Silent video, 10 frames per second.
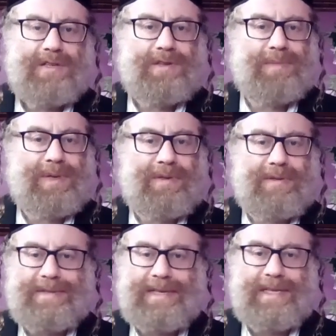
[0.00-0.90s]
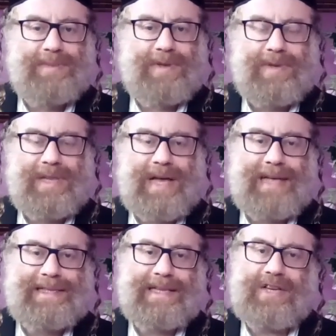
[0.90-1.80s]
So bet, sins between
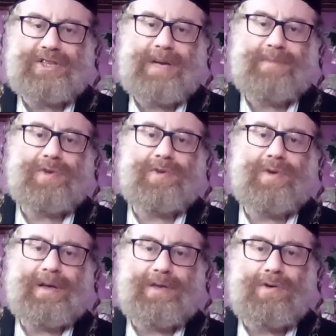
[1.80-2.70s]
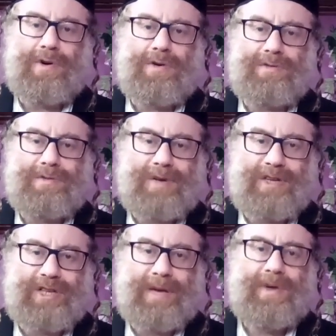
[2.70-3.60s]
us and Hashem, you, you go to
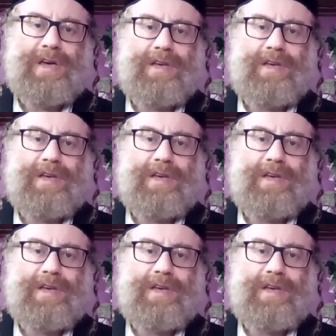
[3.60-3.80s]
Hashem,